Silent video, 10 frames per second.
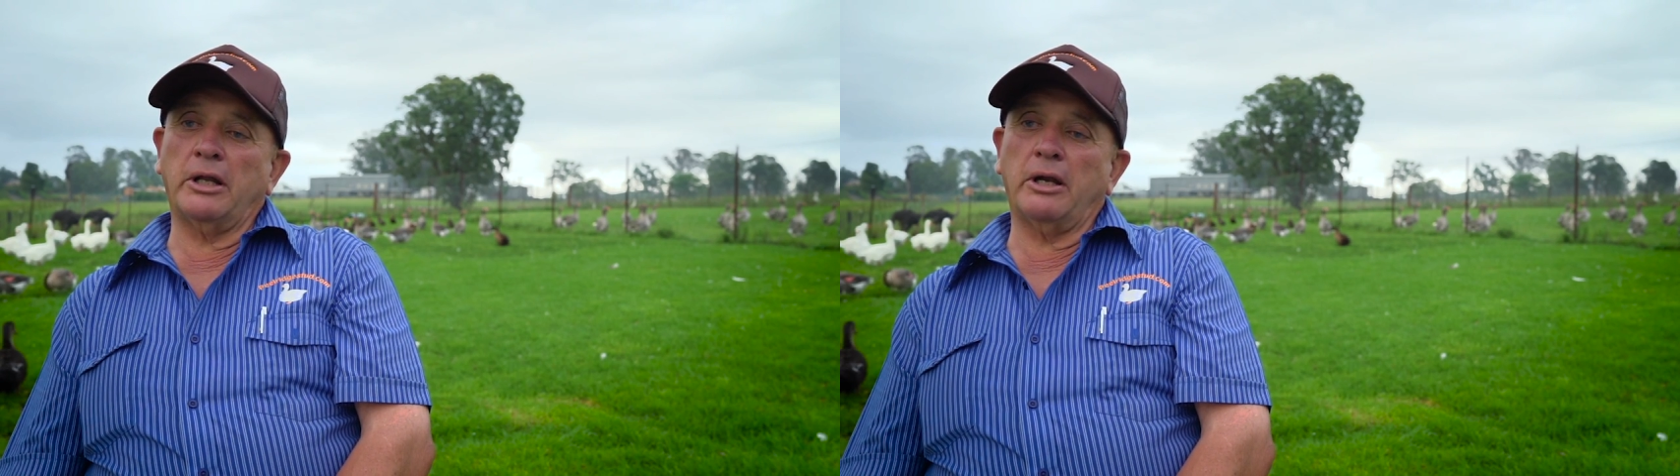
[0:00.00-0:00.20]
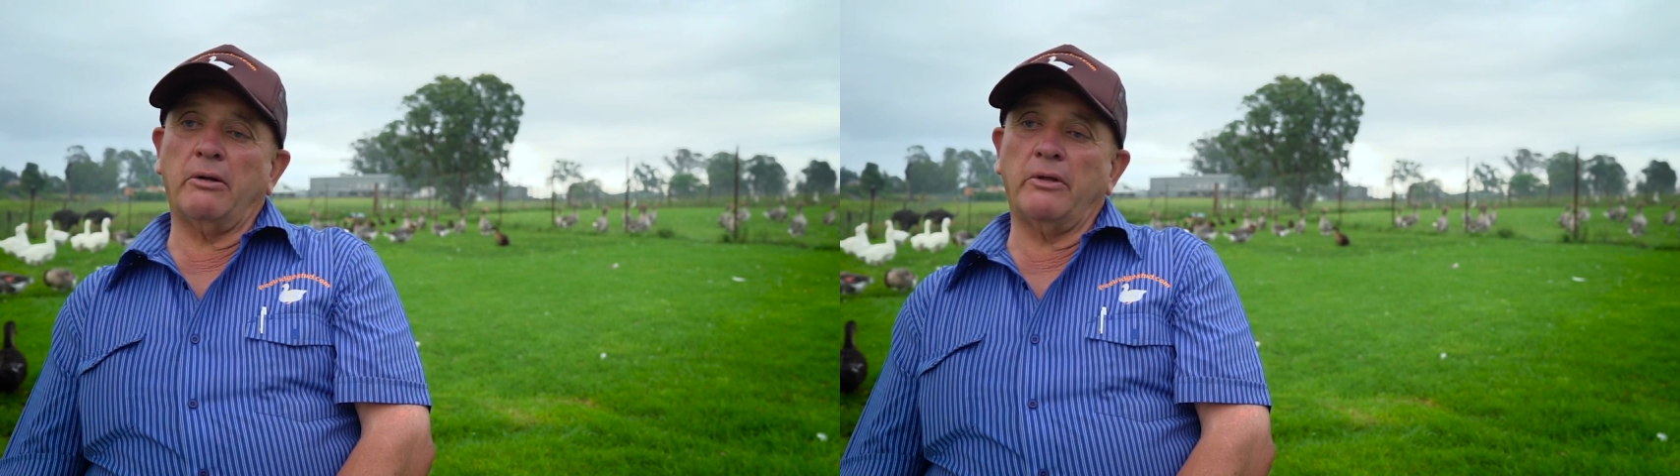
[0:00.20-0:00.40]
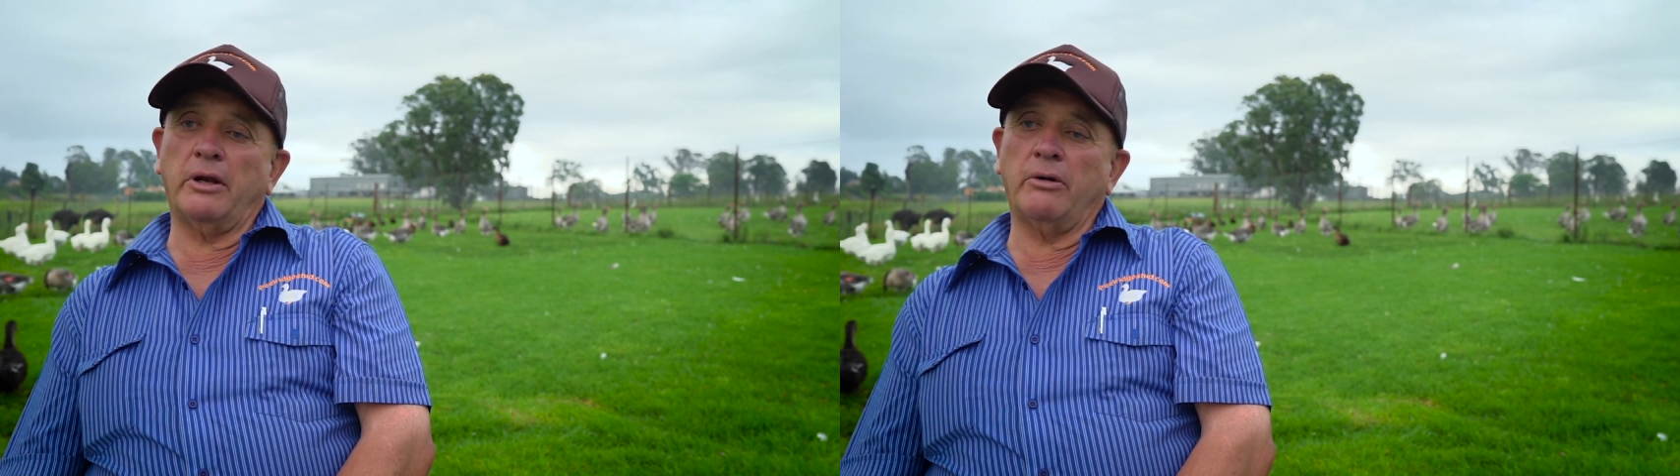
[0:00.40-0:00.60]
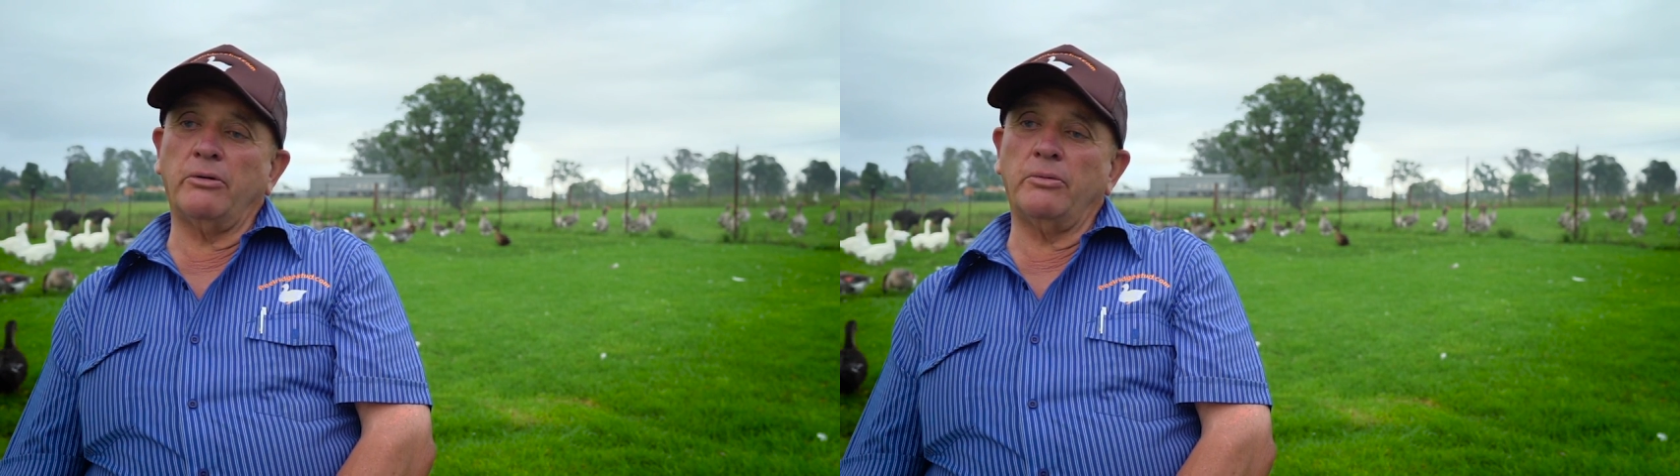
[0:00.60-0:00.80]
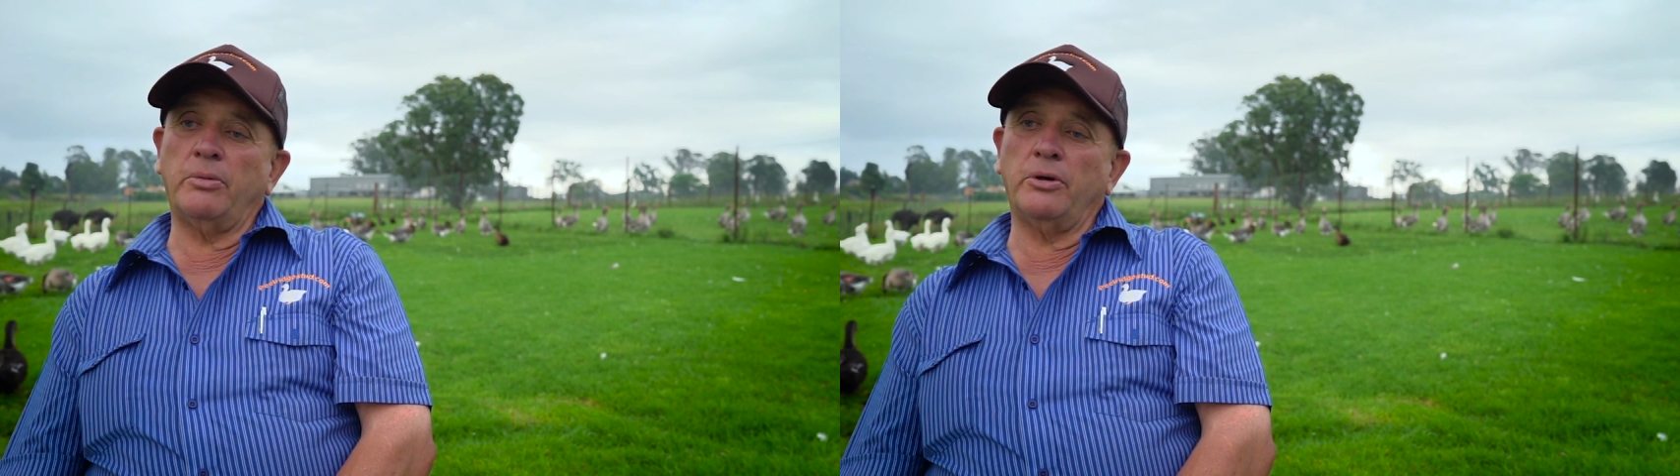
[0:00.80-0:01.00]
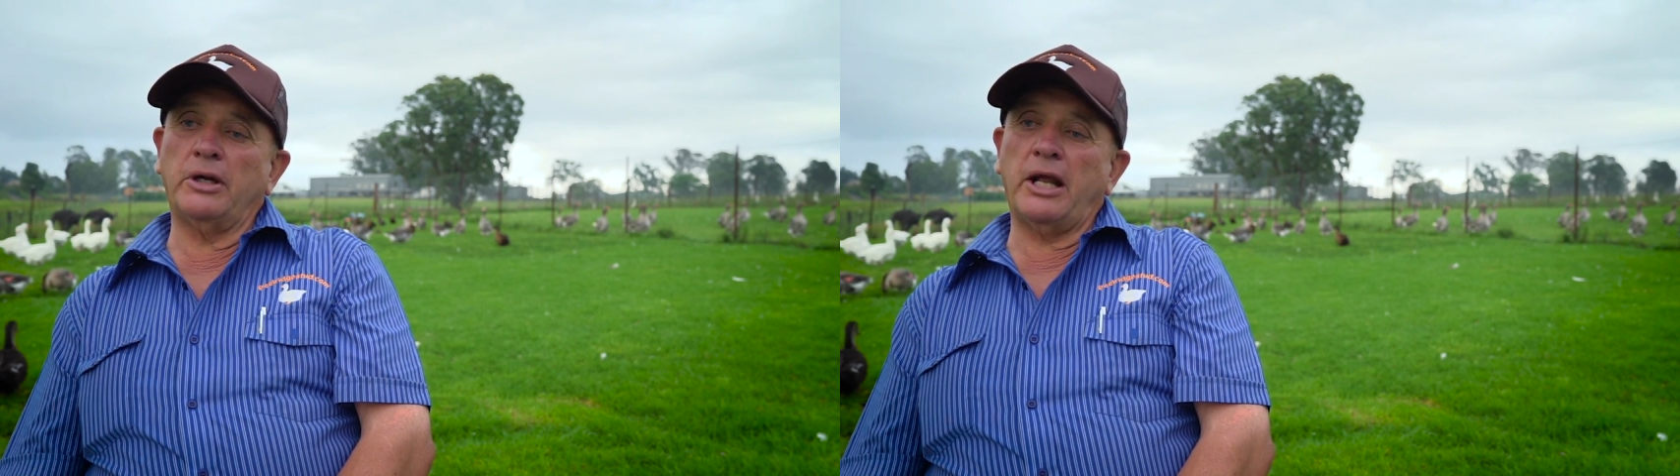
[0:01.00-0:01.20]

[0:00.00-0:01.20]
They're a good bird,